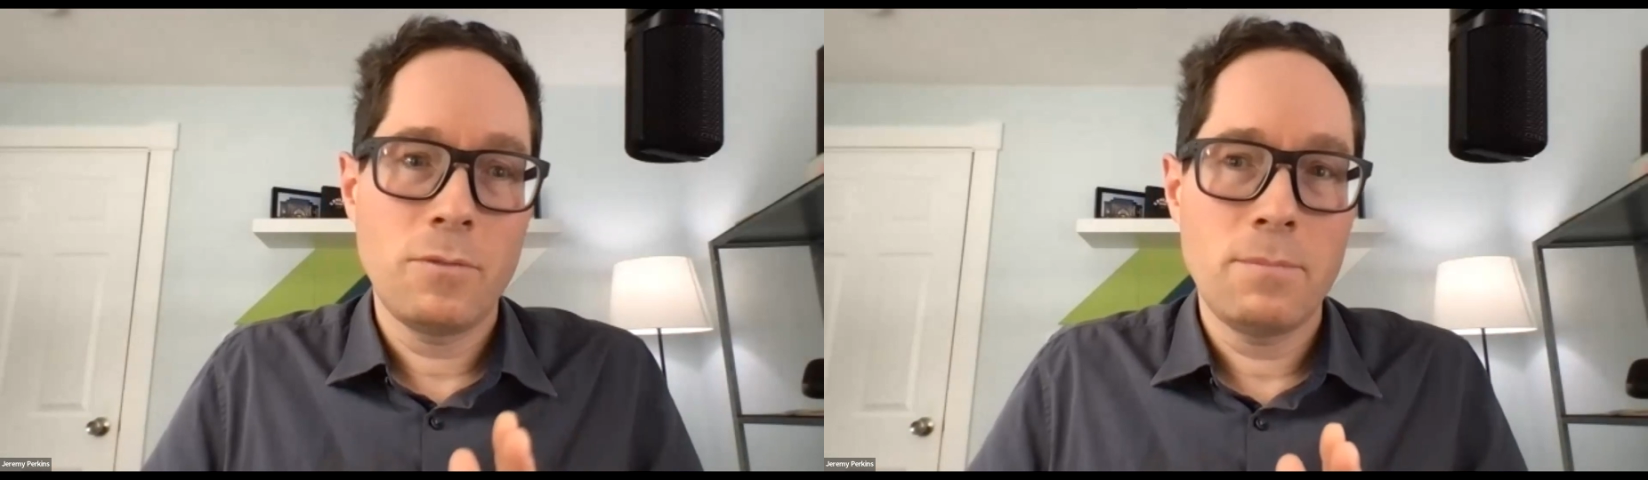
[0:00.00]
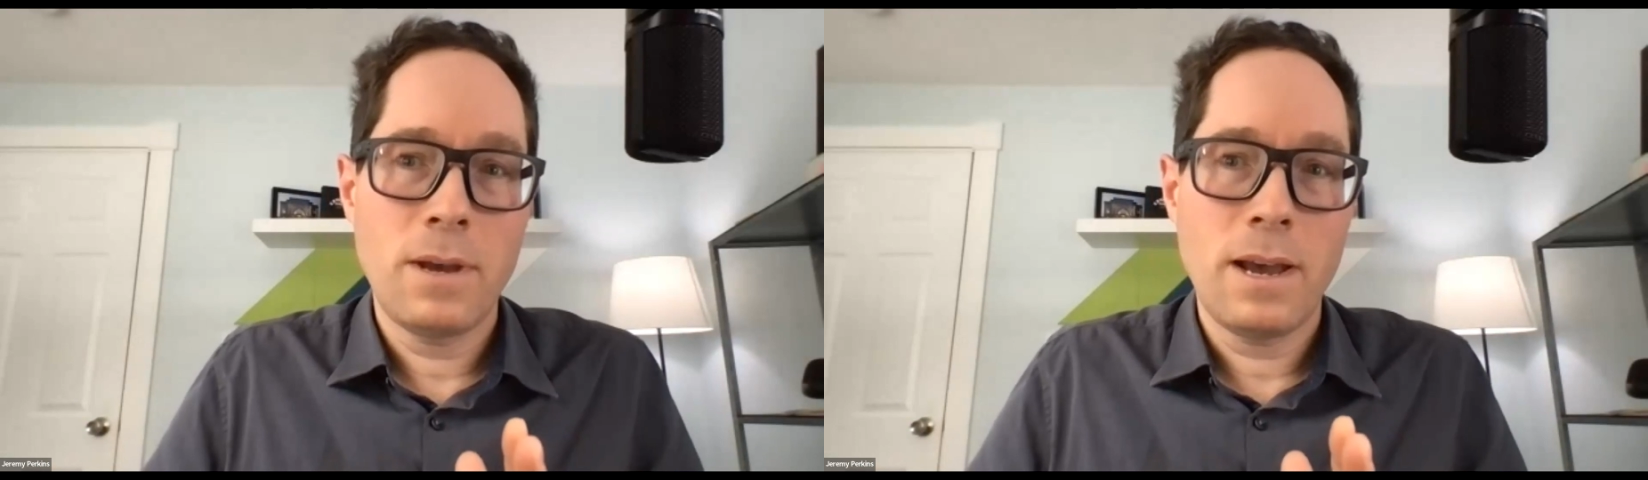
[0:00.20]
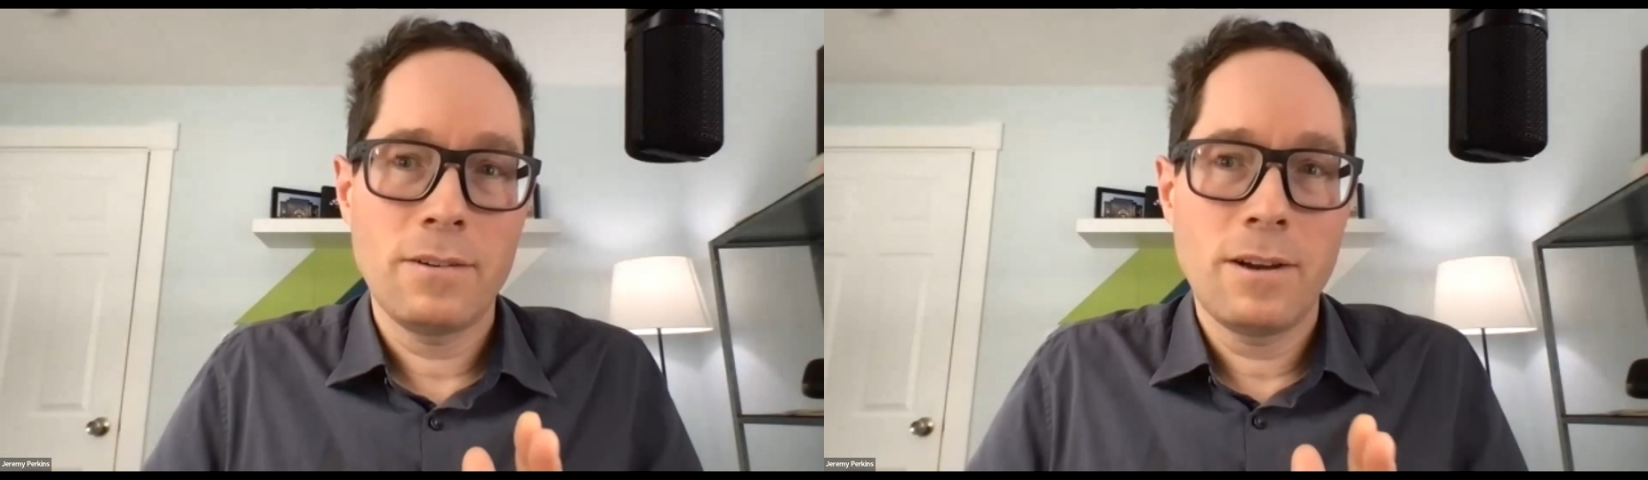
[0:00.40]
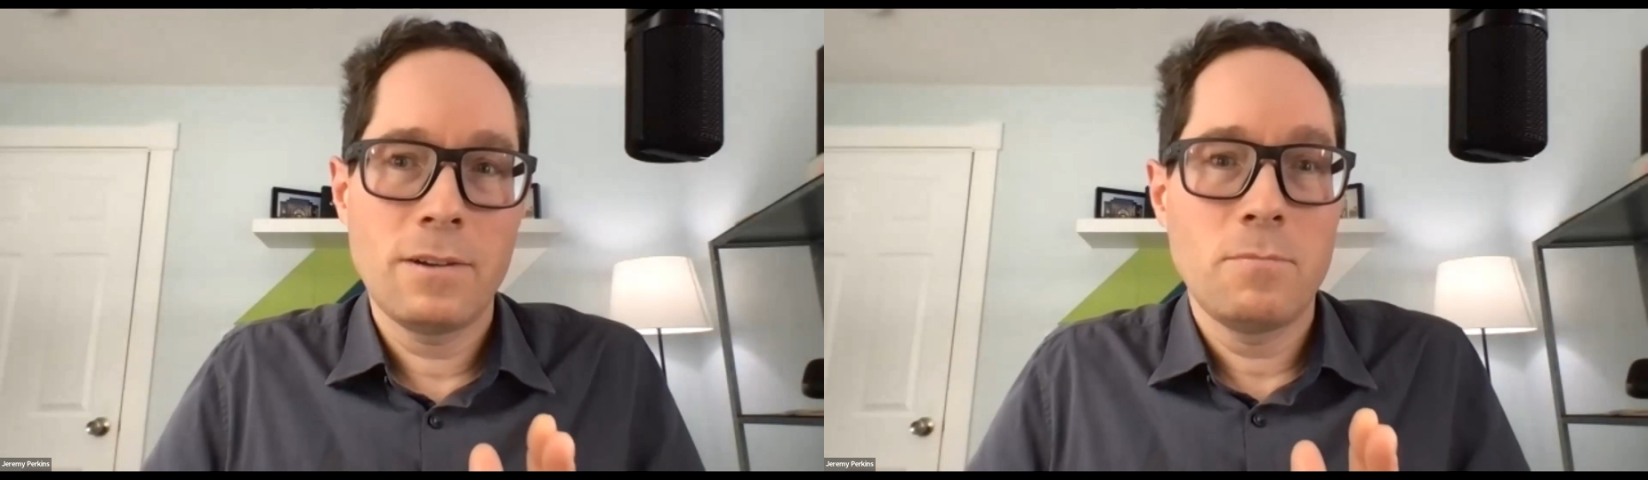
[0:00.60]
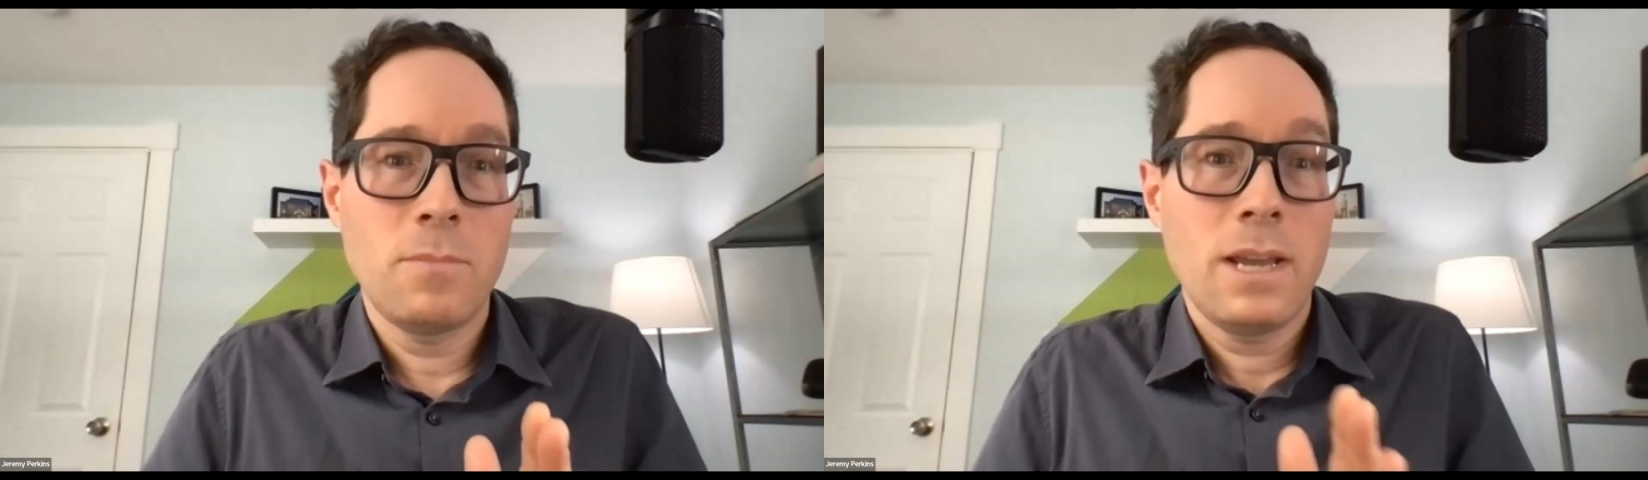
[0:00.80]
a white
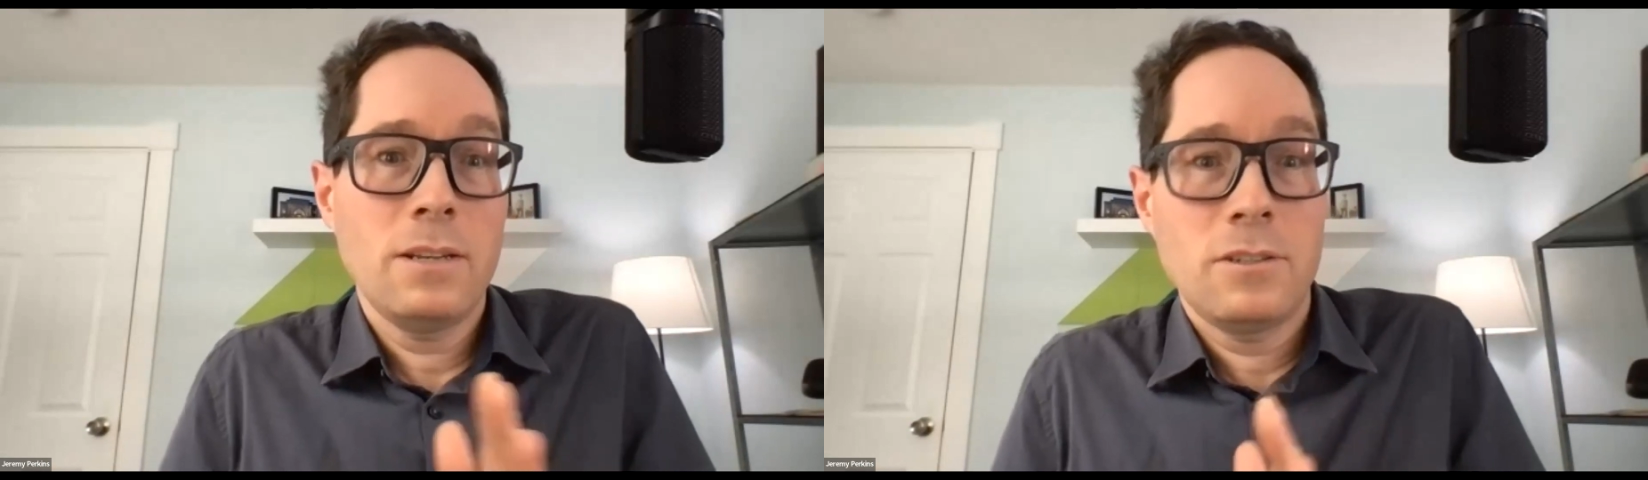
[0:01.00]
background might